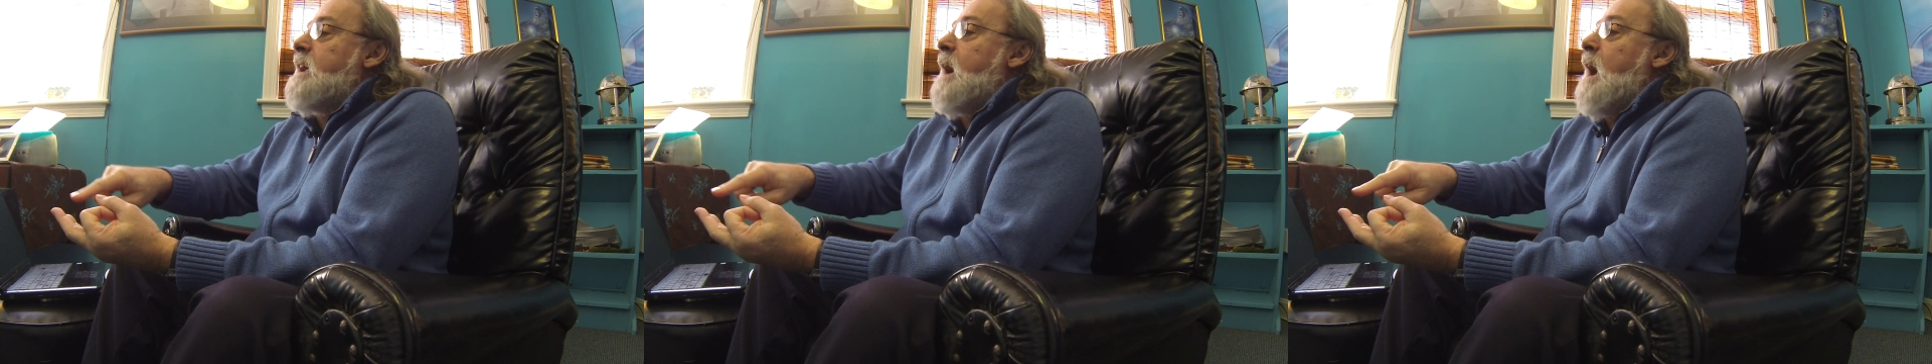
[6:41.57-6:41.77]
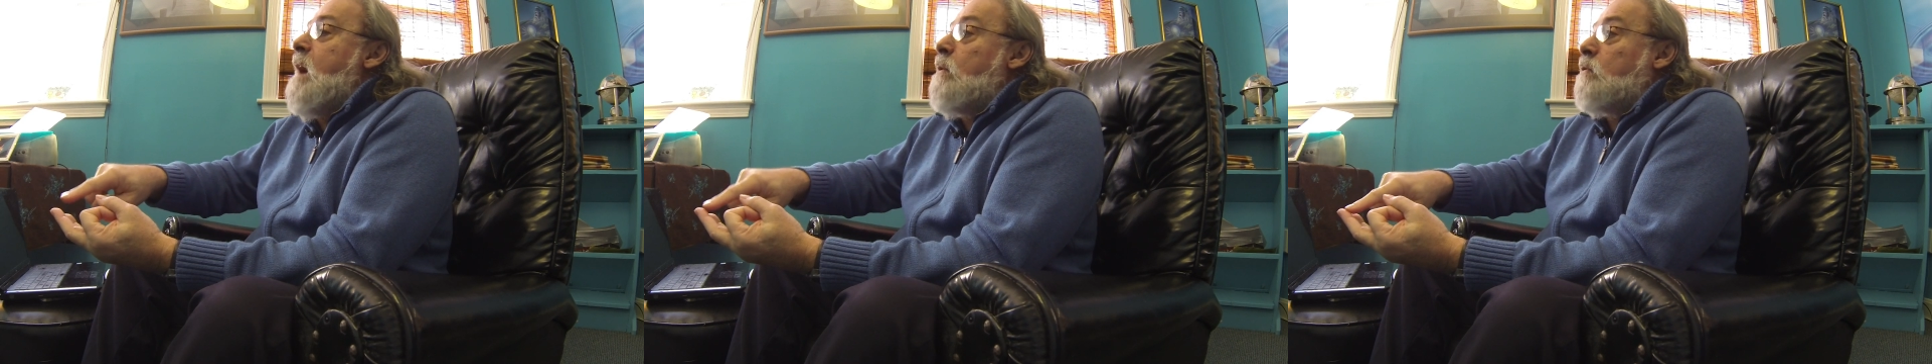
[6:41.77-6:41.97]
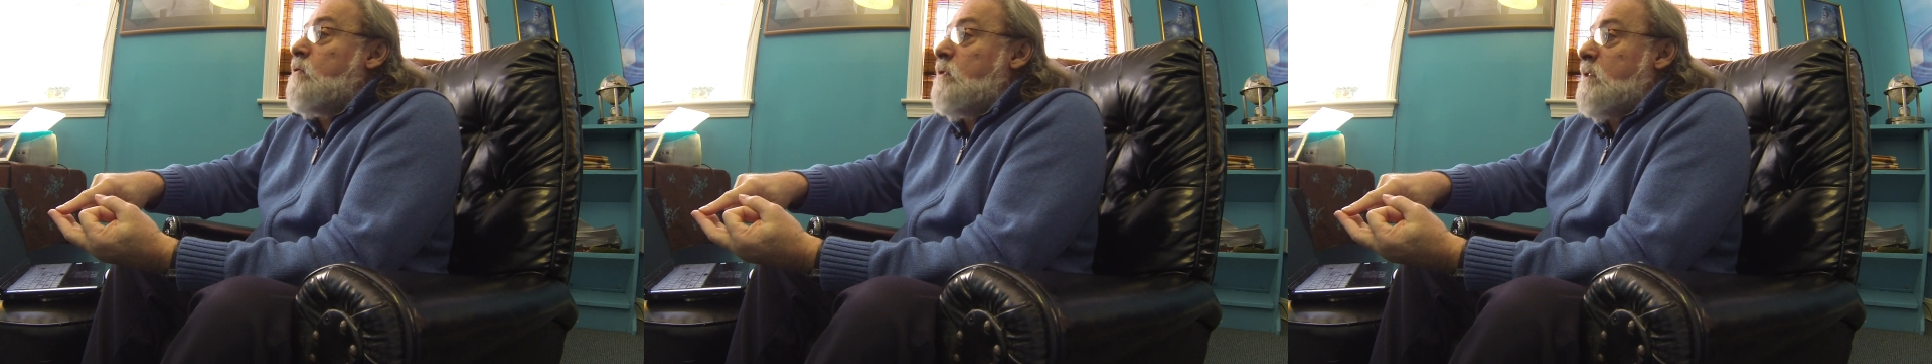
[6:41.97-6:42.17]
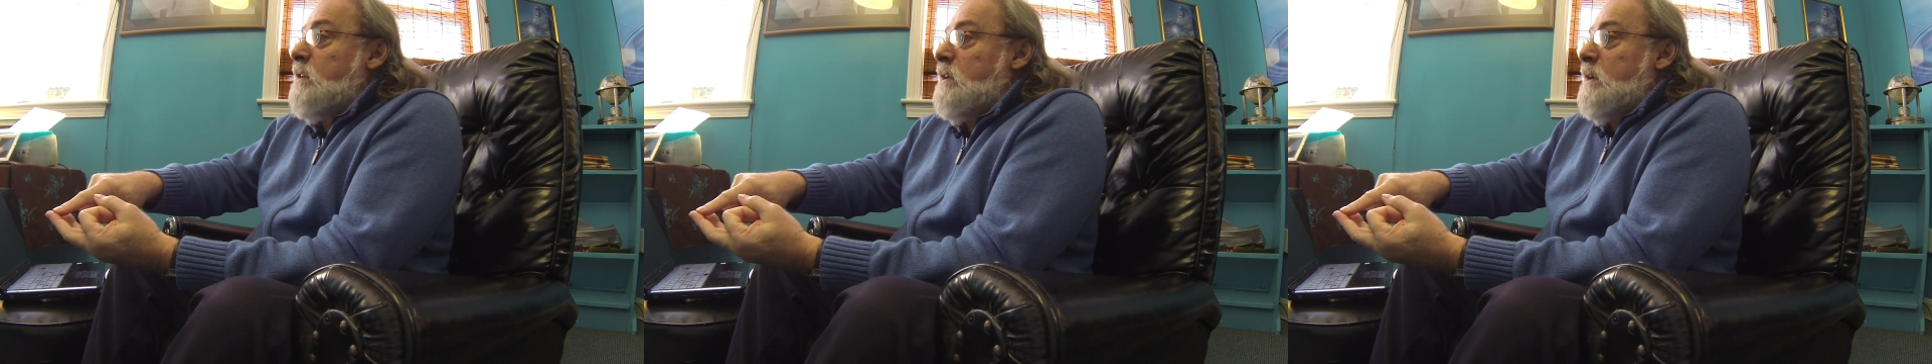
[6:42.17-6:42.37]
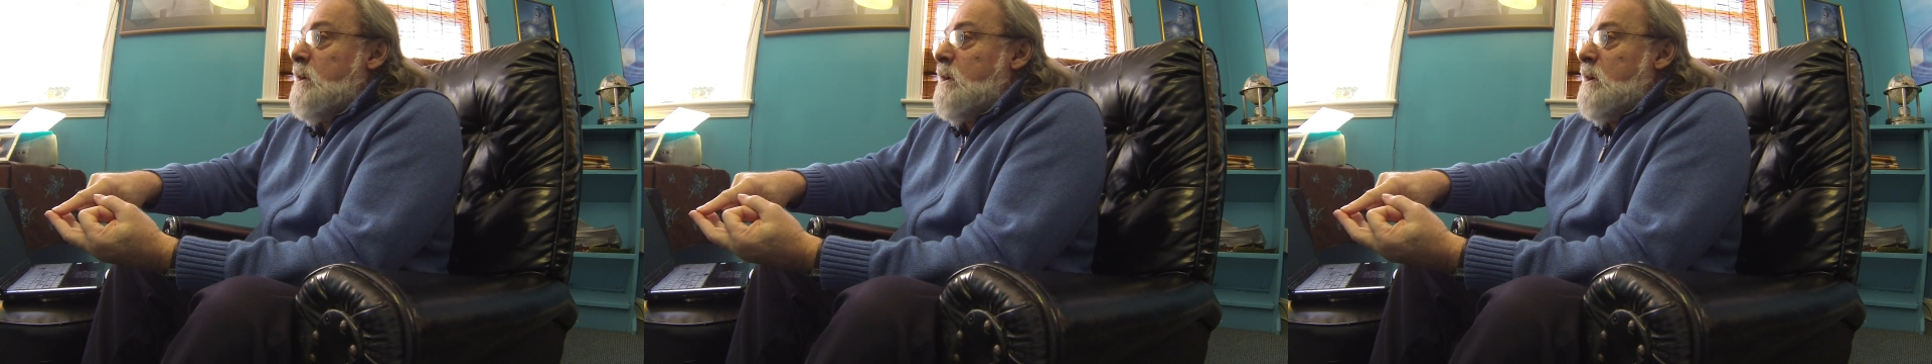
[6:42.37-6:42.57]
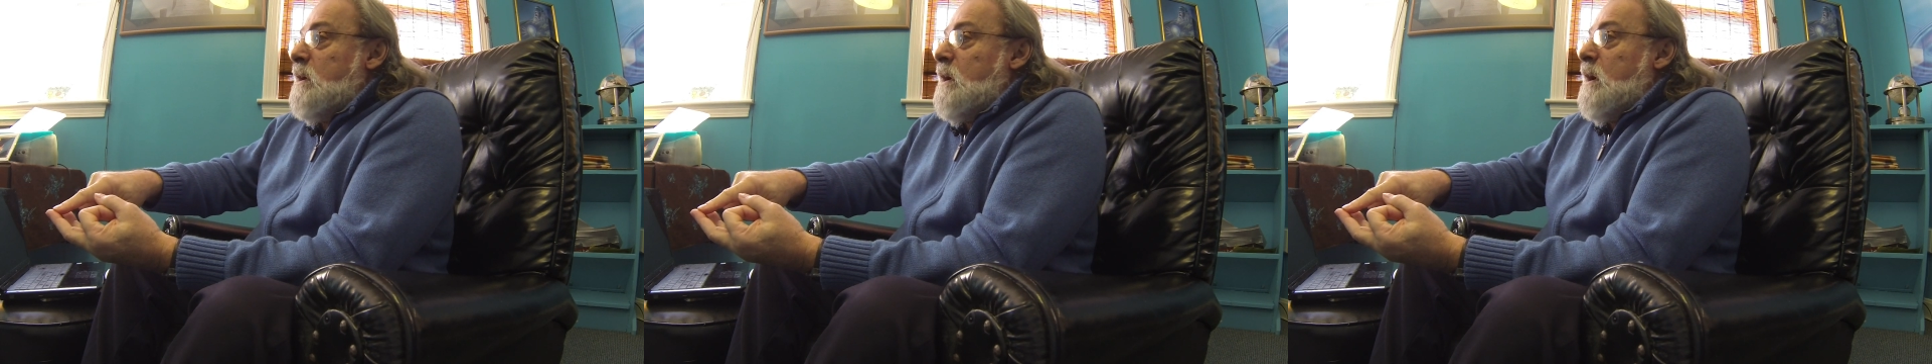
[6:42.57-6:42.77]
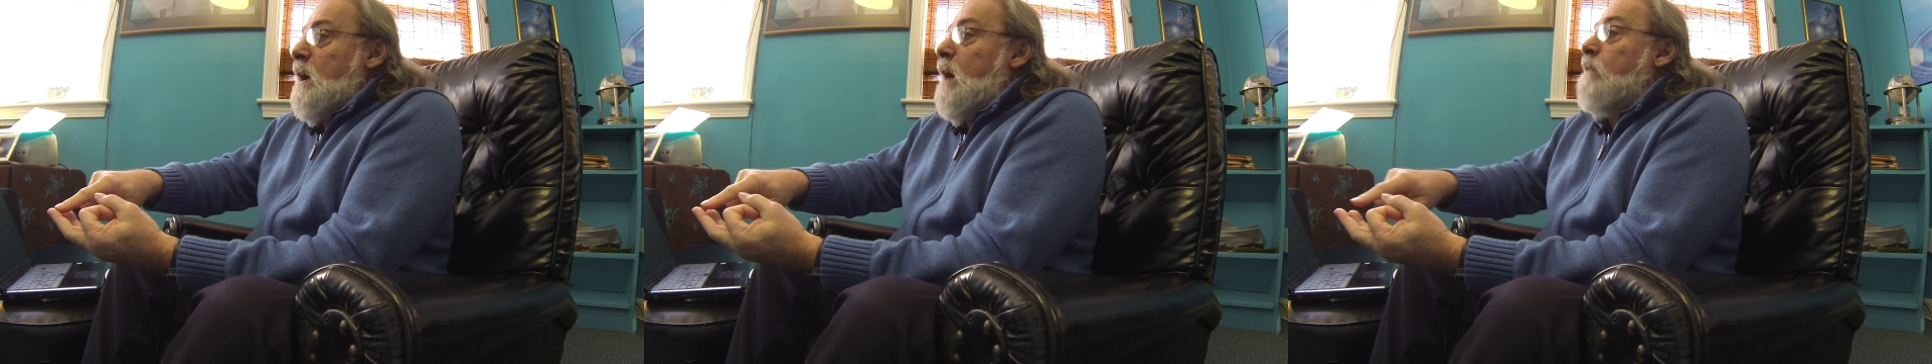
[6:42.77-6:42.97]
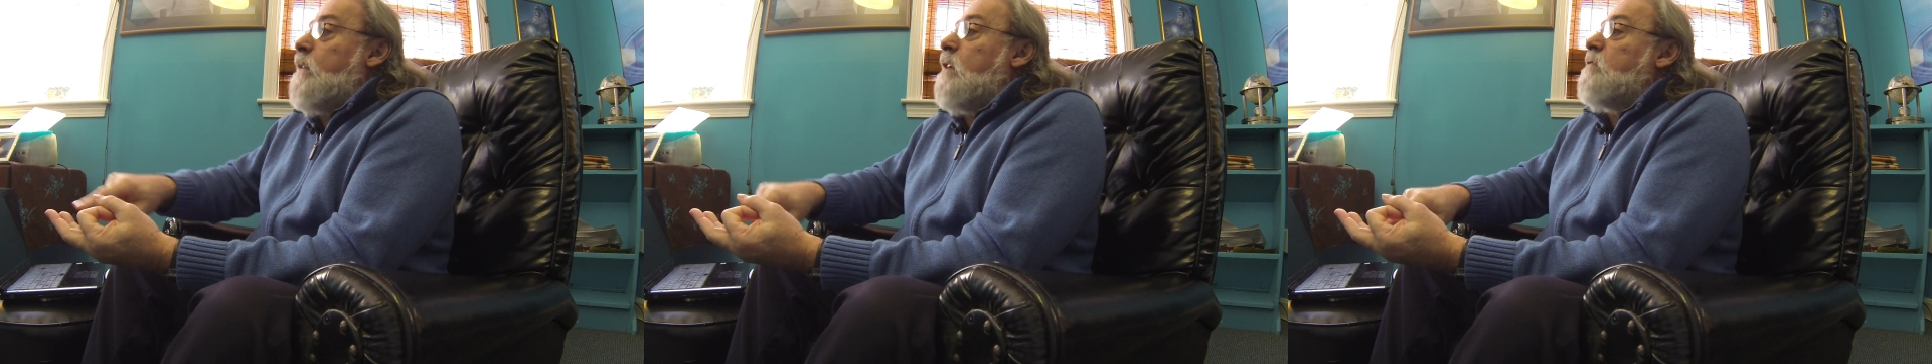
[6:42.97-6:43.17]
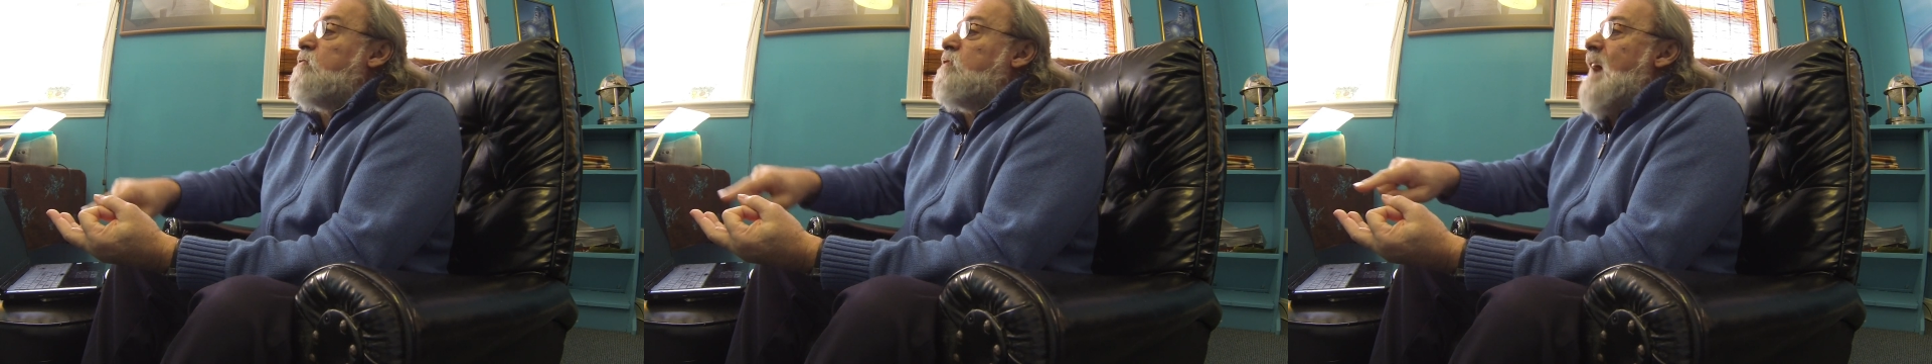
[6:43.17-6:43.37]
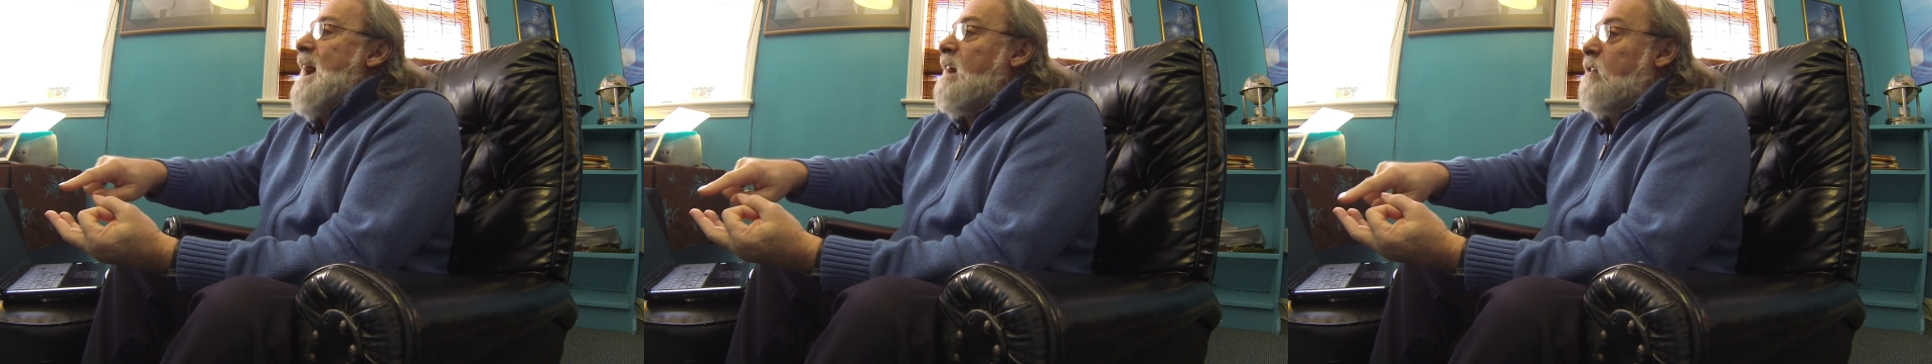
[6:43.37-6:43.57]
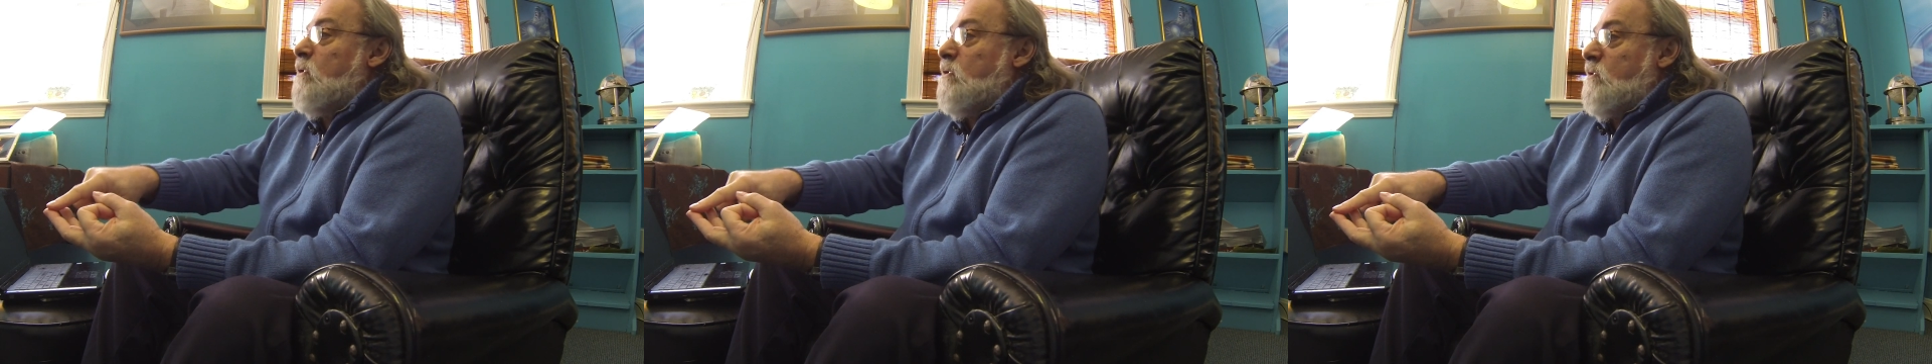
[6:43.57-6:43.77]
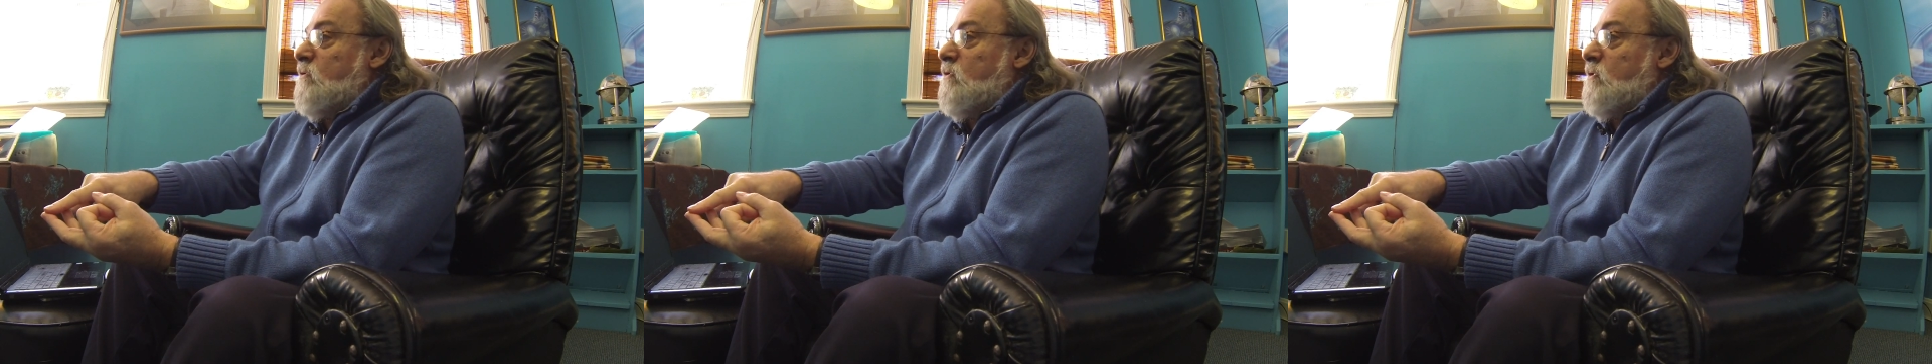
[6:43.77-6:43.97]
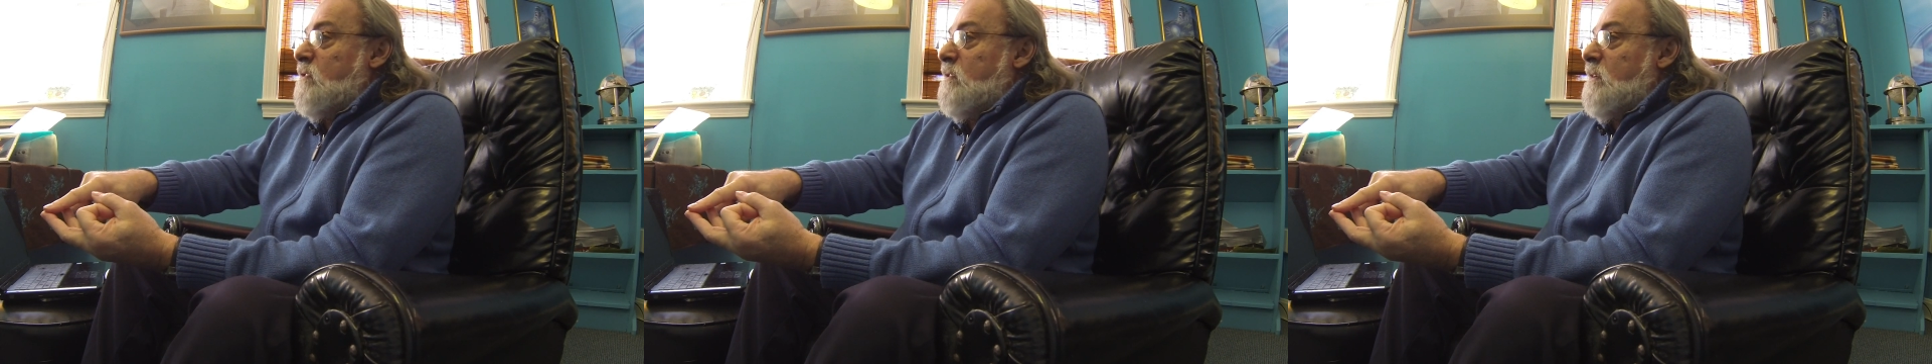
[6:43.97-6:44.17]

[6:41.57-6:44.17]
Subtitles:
out of our shackles